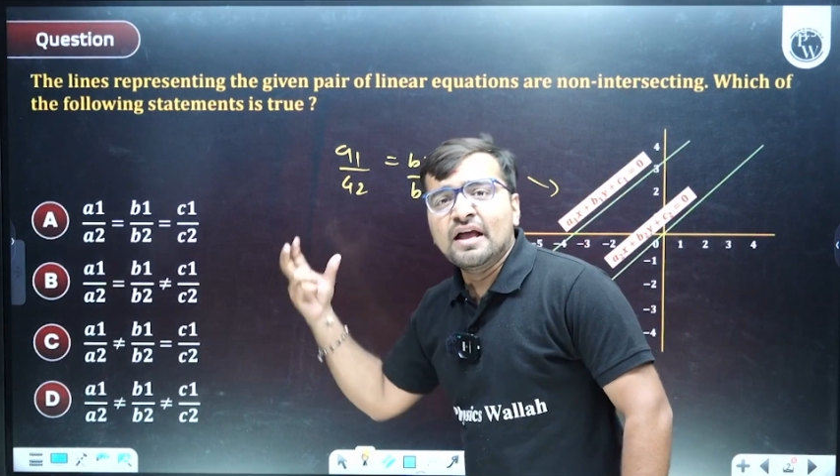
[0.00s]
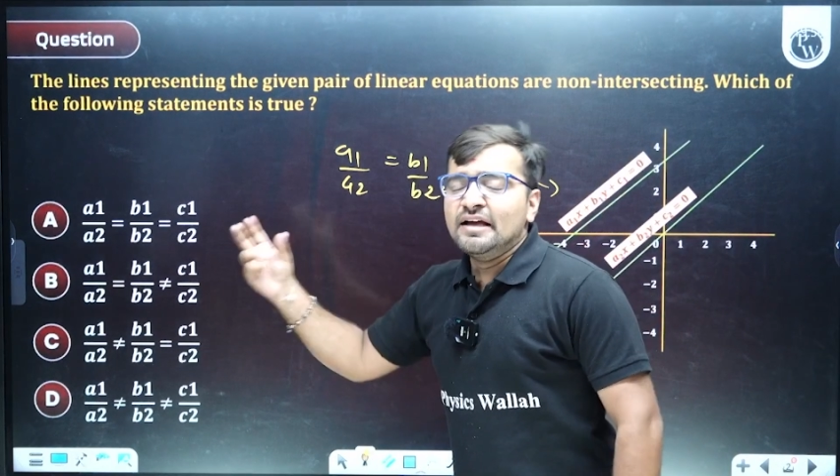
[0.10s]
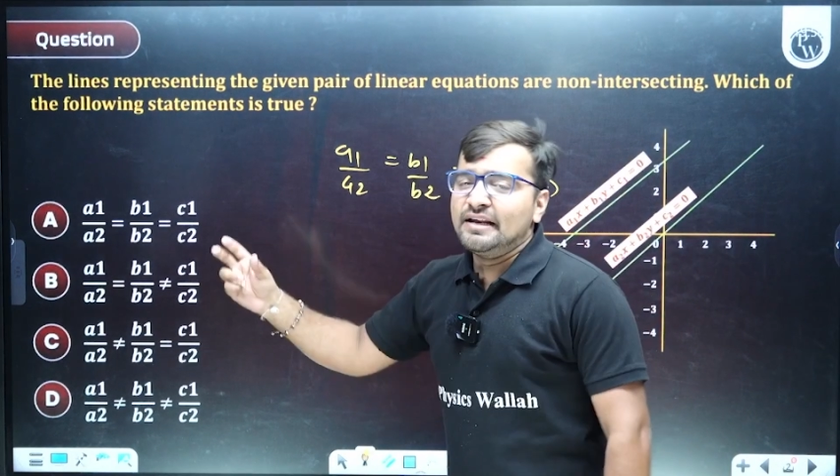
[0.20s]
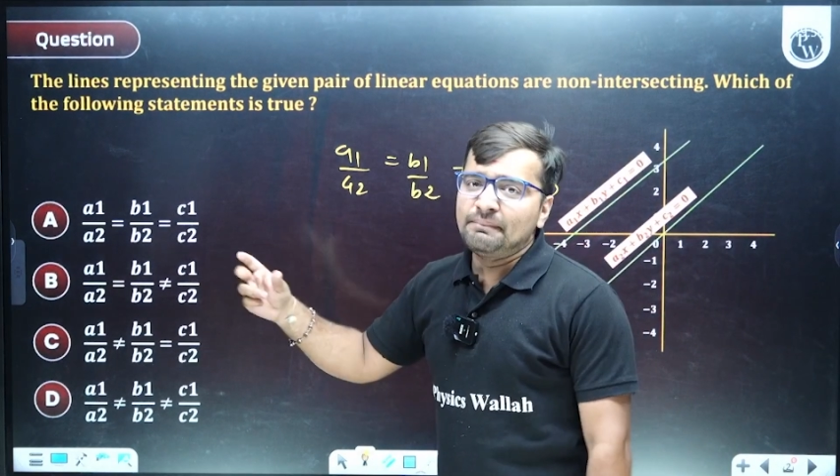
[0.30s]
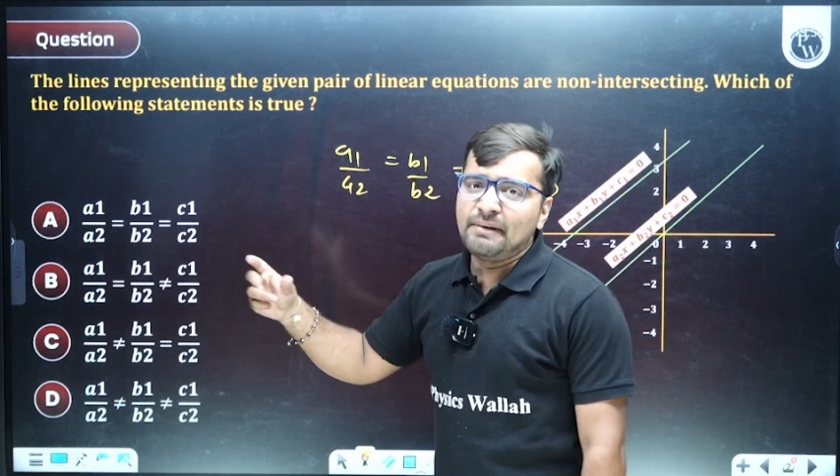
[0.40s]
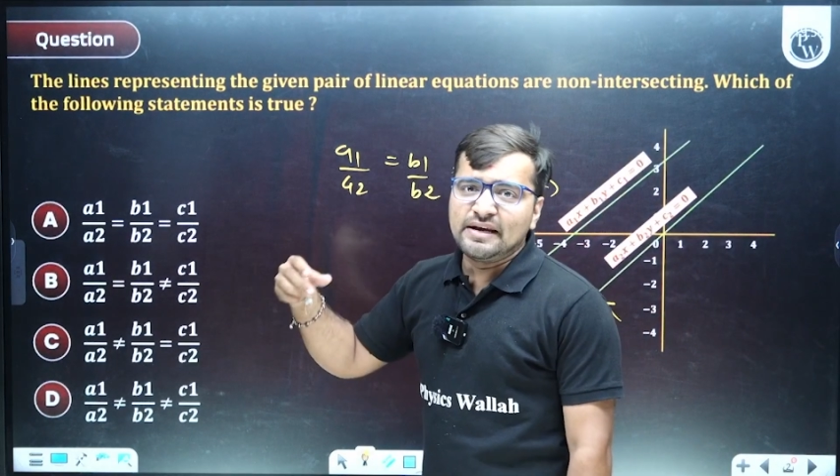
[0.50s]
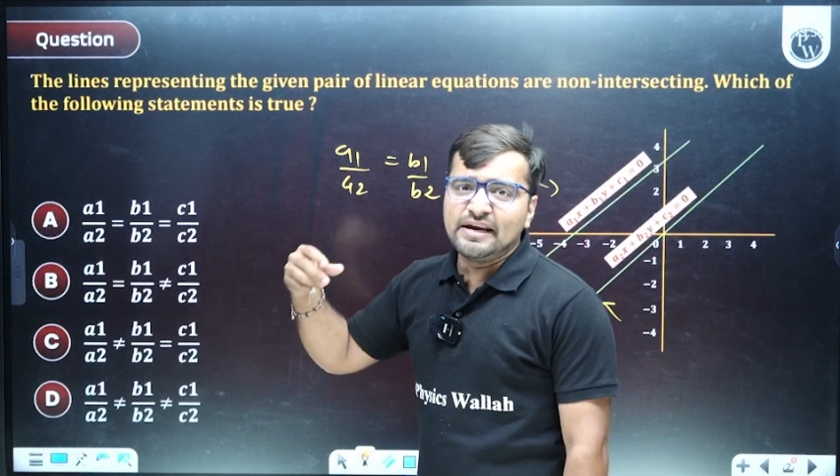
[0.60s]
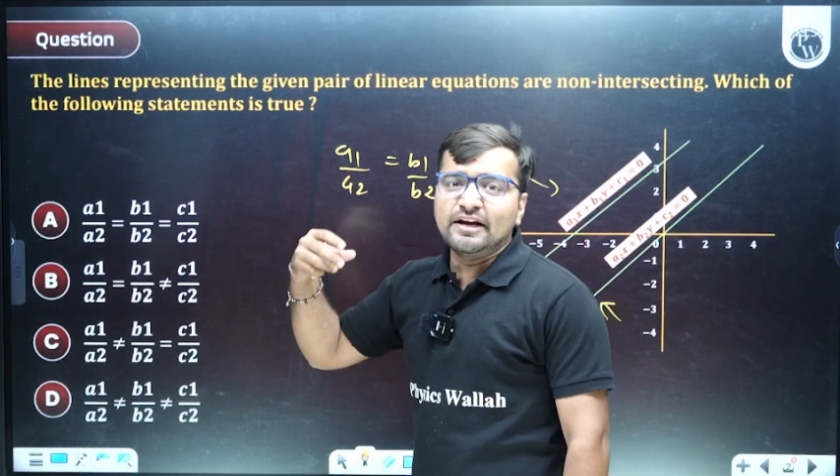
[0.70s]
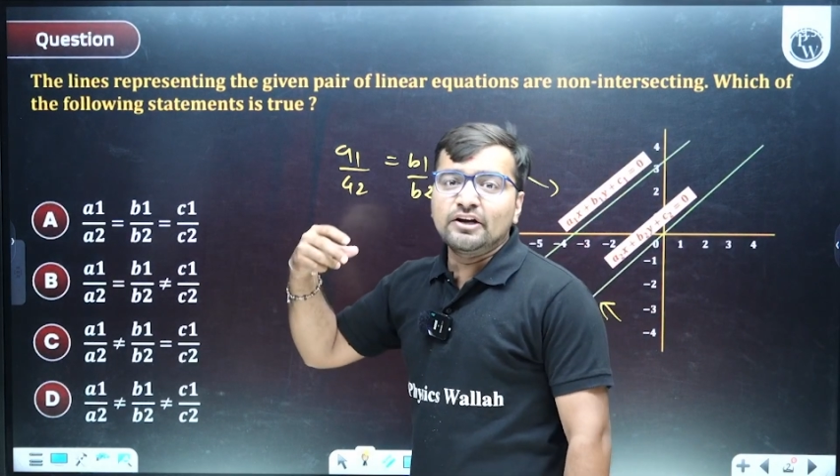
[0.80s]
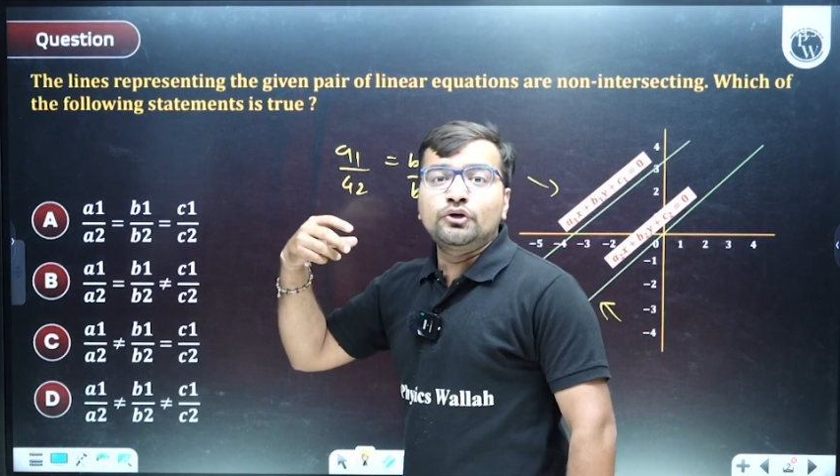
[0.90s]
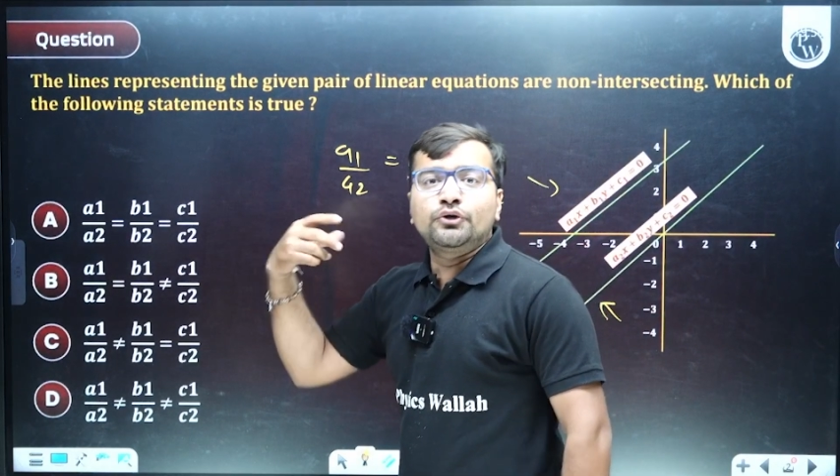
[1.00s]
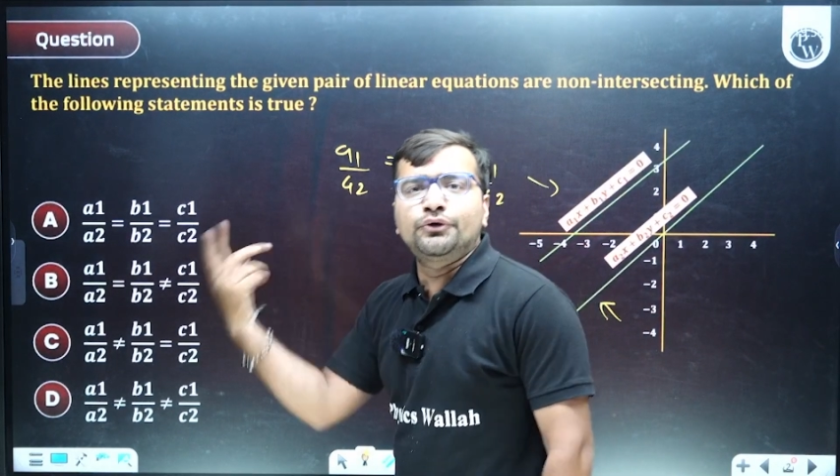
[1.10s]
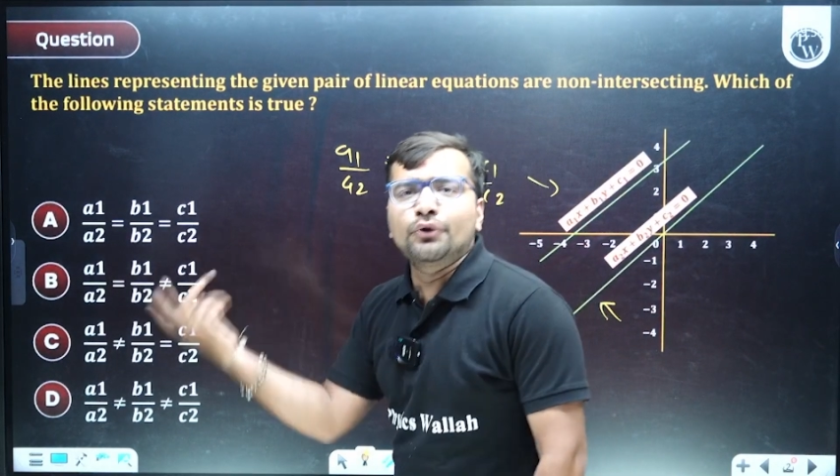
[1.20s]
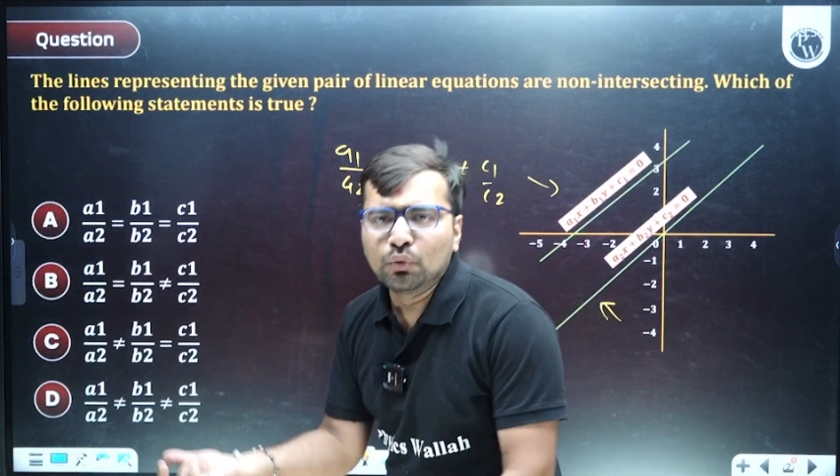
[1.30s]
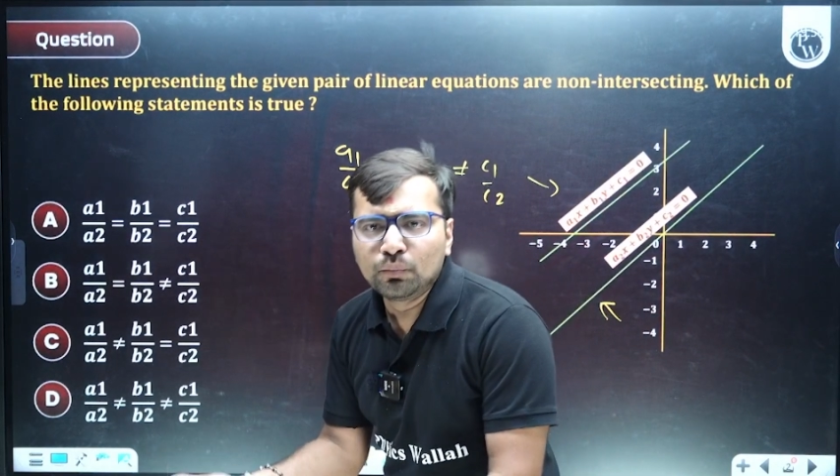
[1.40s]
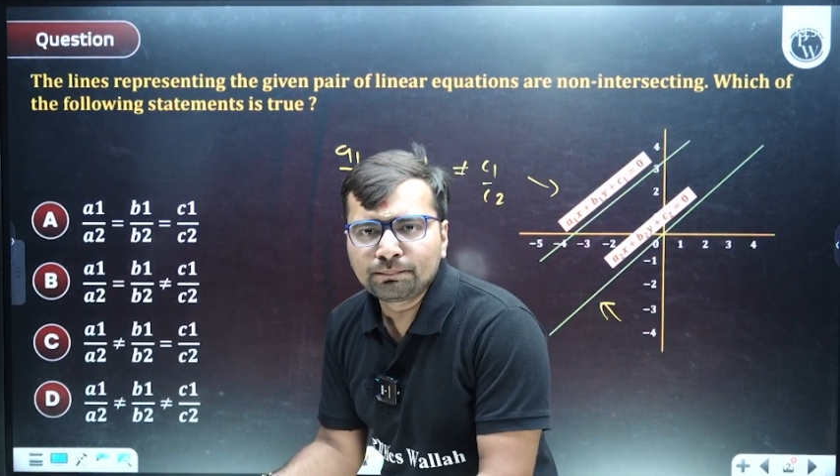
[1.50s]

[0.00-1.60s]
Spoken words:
Remaining two